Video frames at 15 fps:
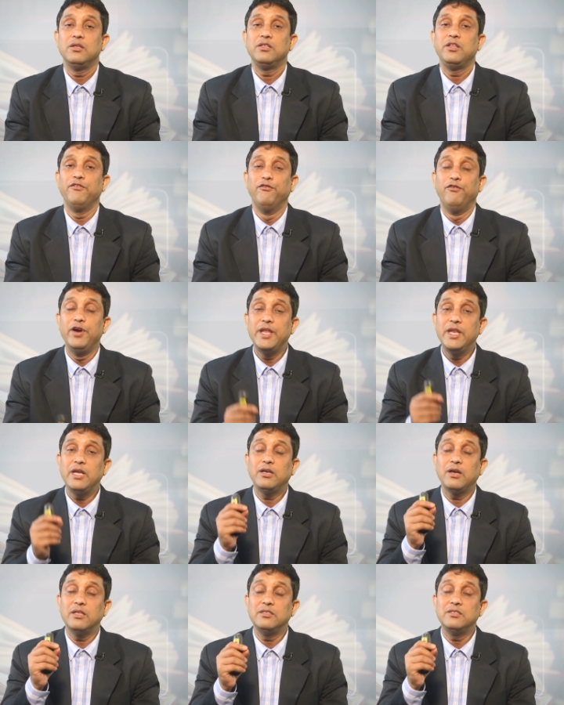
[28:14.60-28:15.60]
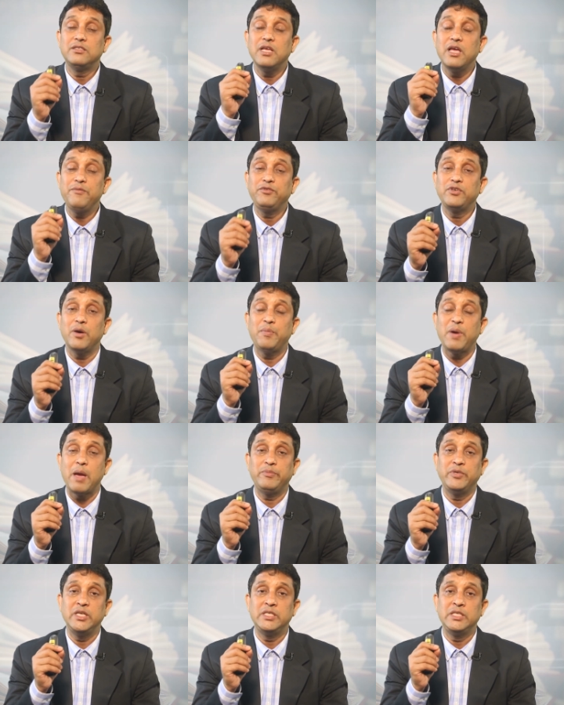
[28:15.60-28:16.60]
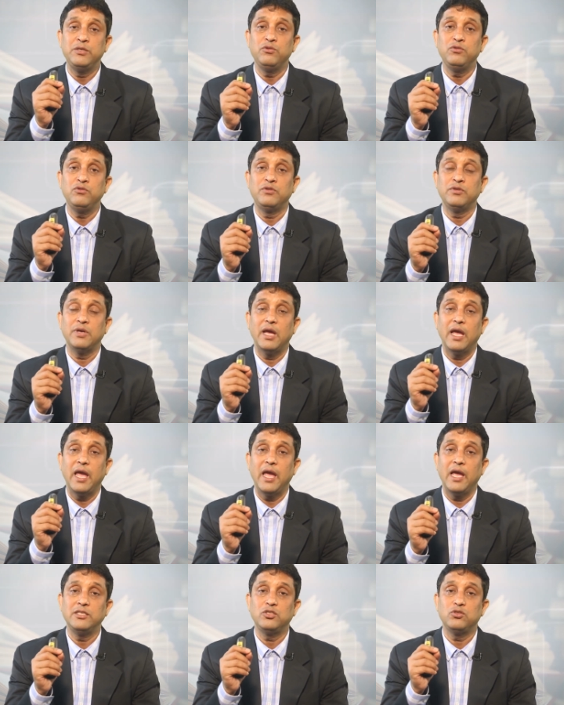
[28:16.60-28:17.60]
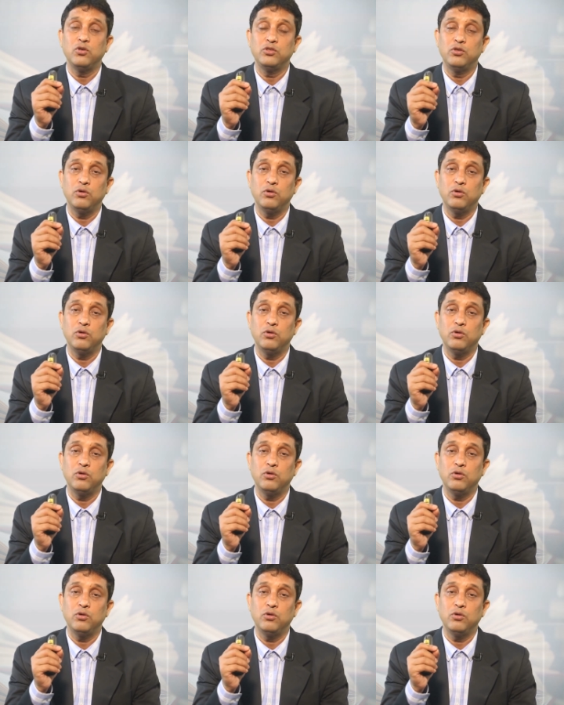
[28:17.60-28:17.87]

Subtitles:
the very concept of aptitude as